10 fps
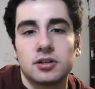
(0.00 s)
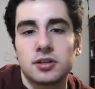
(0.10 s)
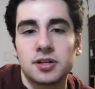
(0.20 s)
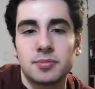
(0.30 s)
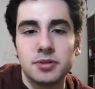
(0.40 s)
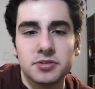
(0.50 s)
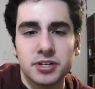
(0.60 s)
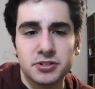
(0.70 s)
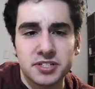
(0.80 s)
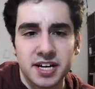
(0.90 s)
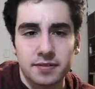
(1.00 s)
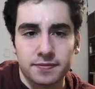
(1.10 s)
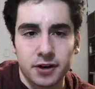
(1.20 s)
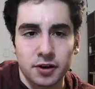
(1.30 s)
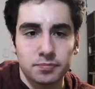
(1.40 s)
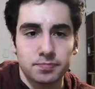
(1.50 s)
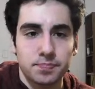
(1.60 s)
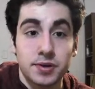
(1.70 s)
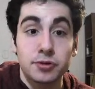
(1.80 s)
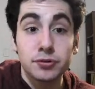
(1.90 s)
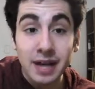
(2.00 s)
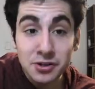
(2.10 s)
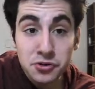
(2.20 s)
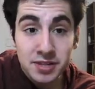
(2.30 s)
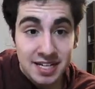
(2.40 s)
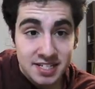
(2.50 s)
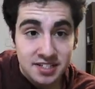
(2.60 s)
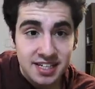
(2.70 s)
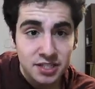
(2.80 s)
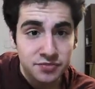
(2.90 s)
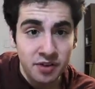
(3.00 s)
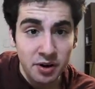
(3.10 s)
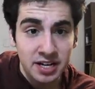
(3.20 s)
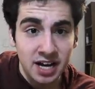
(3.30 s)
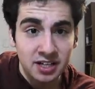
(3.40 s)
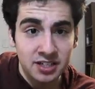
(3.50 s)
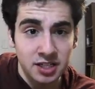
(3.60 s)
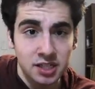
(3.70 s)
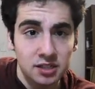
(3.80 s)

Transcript: Number 310, fraud. Do not do this. It is very not good.